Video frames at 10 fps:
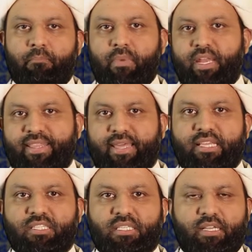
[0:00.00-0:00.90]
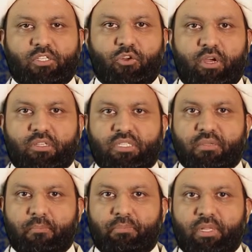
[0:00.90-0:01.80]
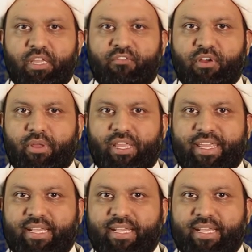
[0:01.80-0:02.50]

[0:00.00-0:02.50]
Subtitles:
Meaning that these things are not simply very